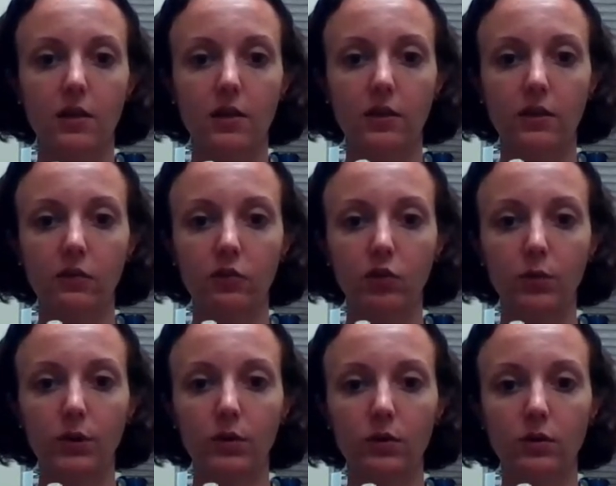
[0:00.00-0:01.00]
This
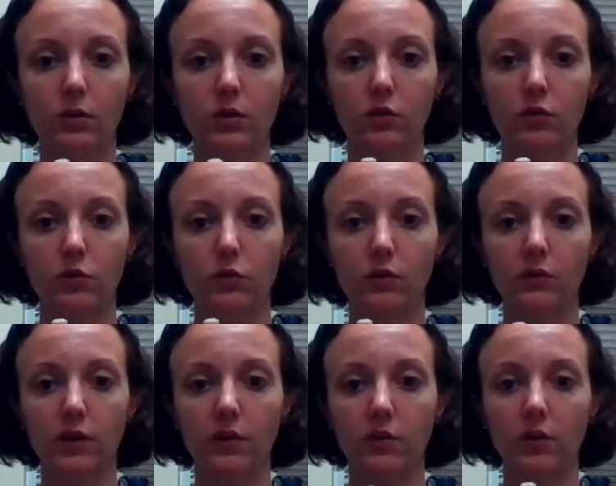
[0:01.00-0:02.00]
orbital goes through the
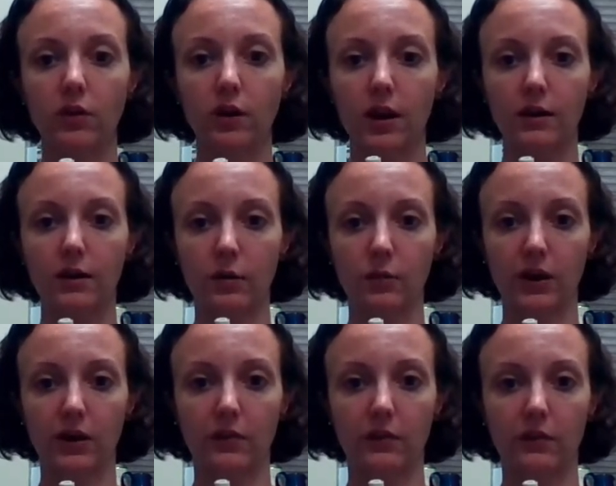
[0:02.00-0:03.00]
center and comes
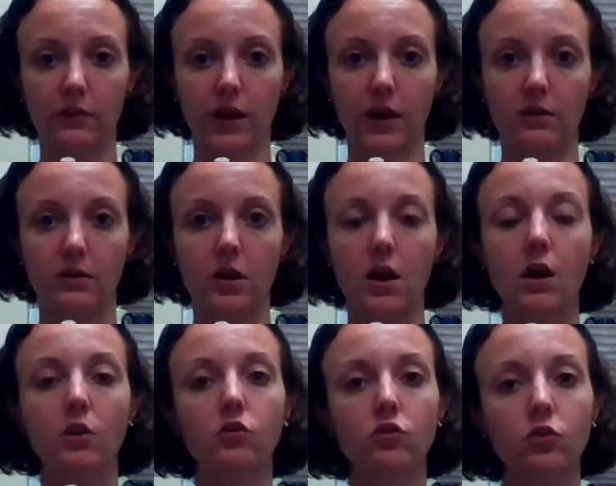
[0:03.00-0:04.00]
out on this side.
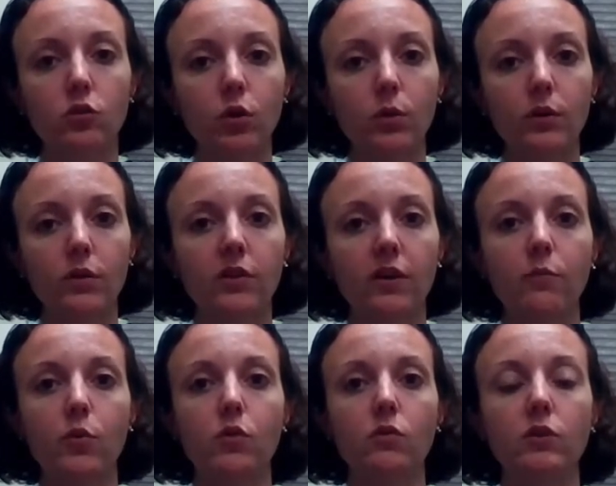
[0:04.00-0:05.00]
2 orbitals have
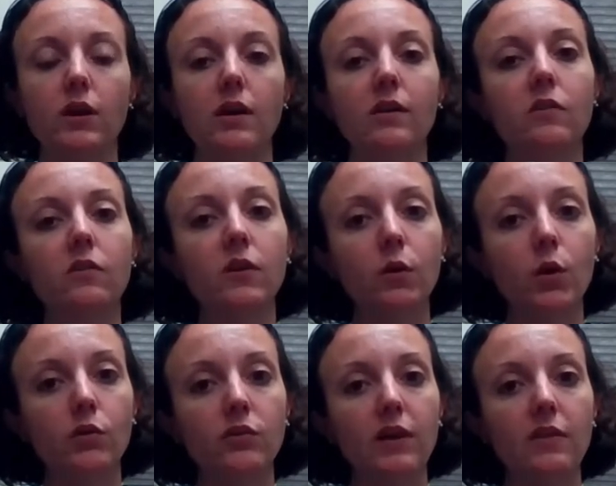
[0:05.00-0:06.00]
moved, 0
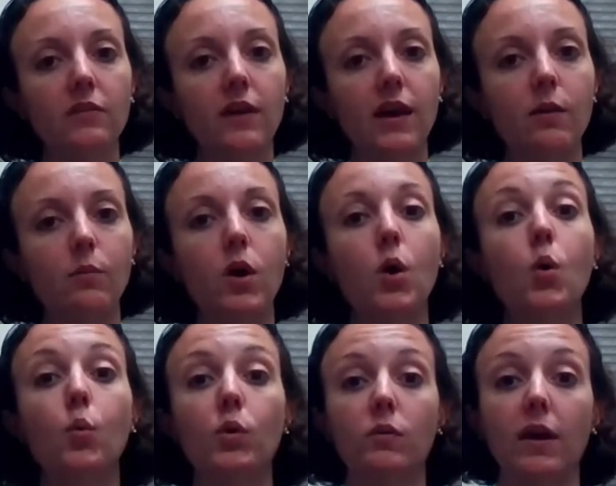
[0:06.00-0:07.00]
stay the same,
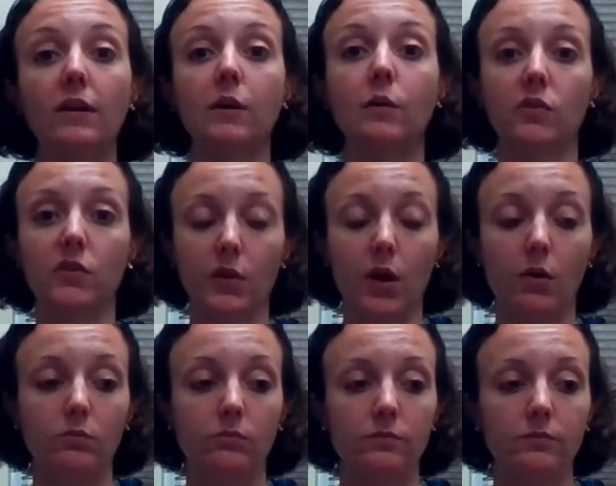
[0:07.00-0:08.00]
we write down
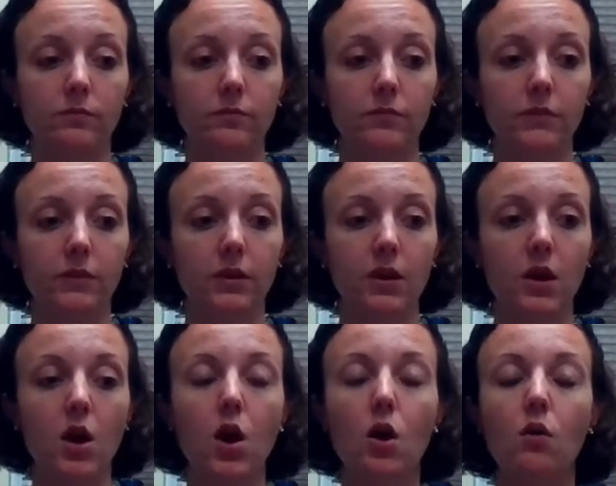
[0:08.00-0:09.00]
0.
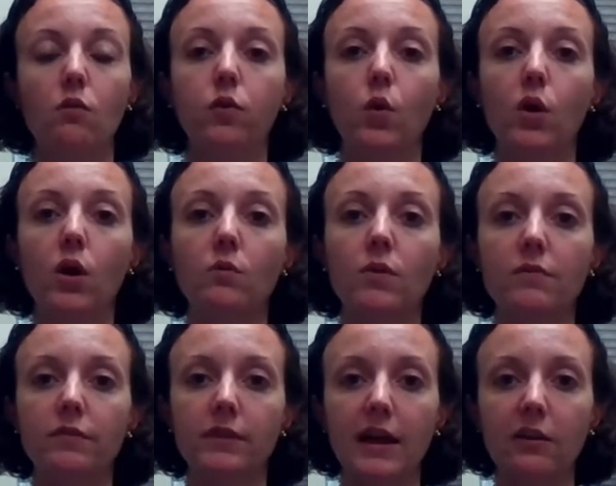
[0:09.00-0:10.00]
For
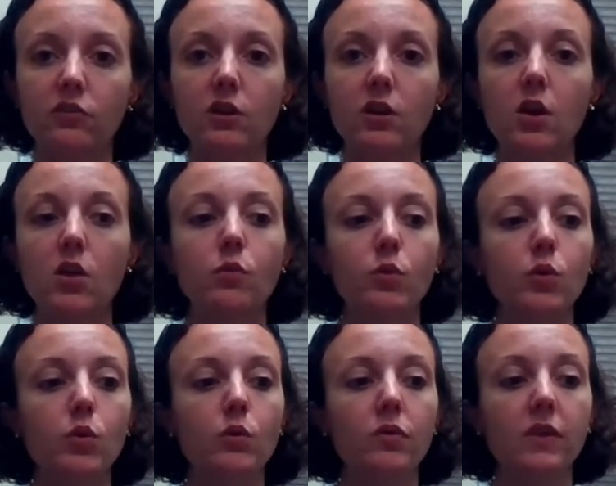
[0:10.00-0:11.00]
reflection
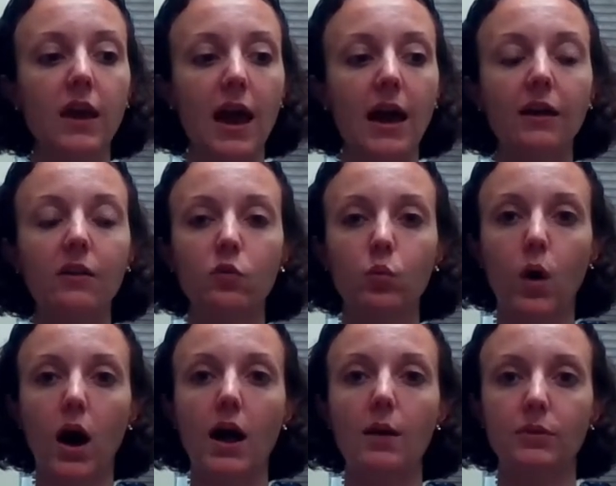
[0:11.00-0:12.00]
through the
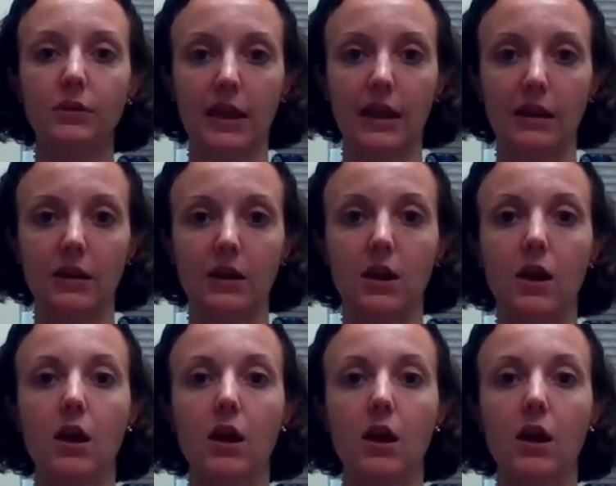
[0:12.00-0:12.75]
XY plane,